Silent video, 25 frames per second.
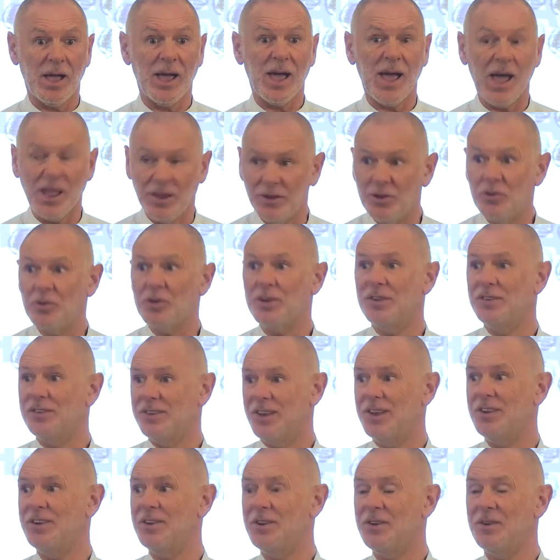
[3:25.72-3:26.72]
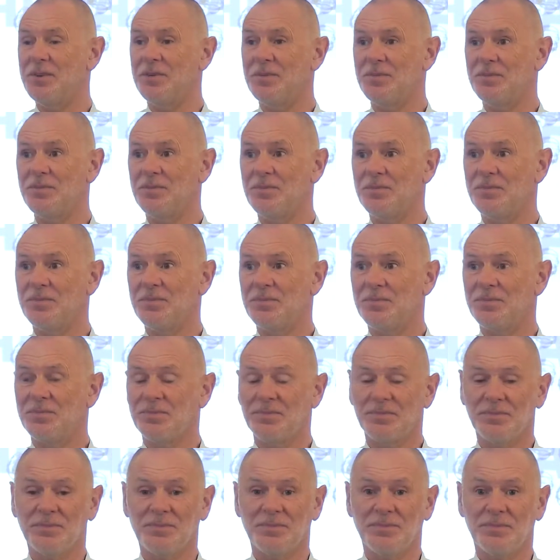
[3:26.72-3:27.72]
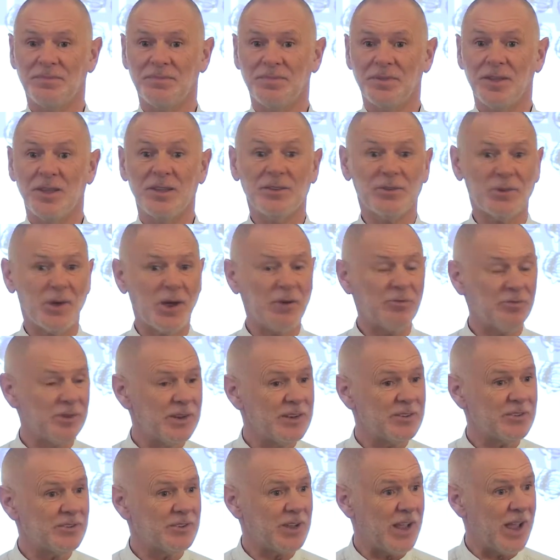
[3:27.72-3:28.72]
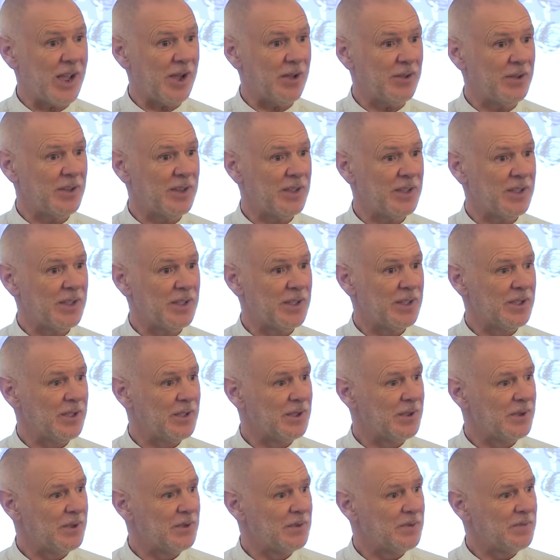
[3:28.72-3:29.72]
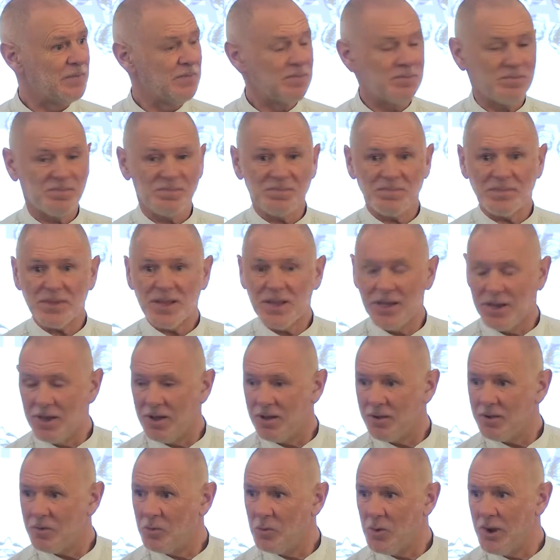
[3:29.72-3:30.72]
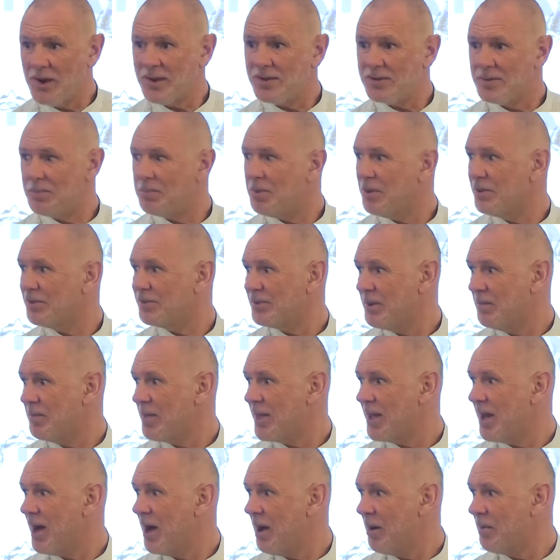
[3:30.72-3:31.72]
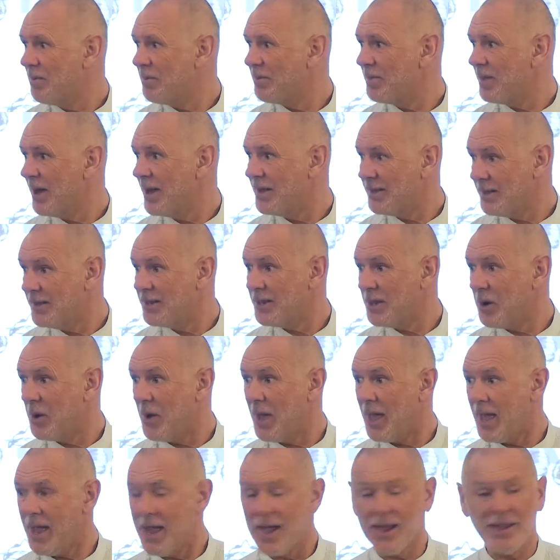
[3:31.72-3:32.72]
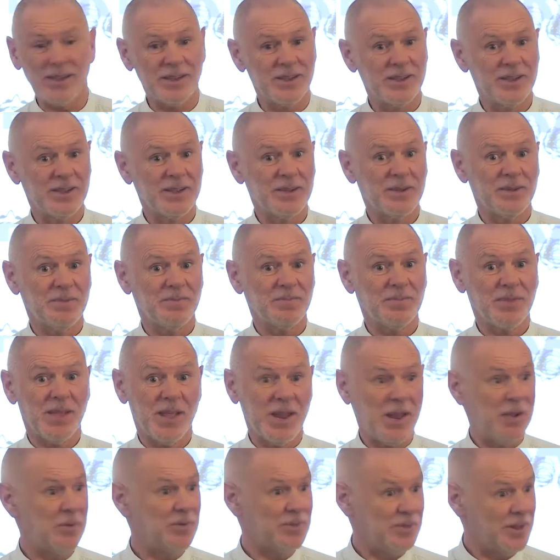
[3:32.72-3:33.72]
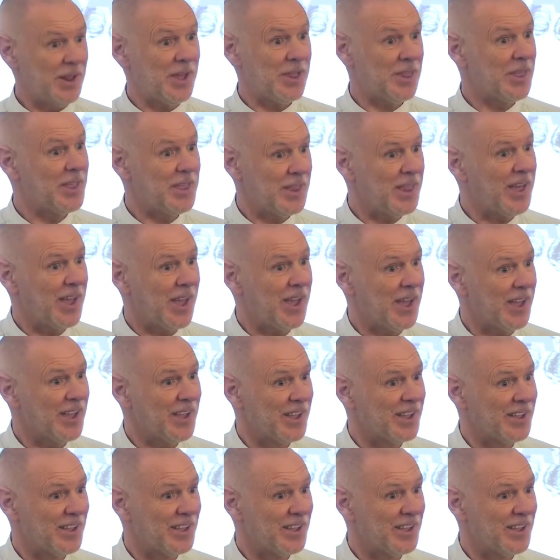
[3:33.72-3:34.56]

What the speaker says: and you'll continue. So I reached down and I went to pull something up that I didn't know I had, and there was nothing there.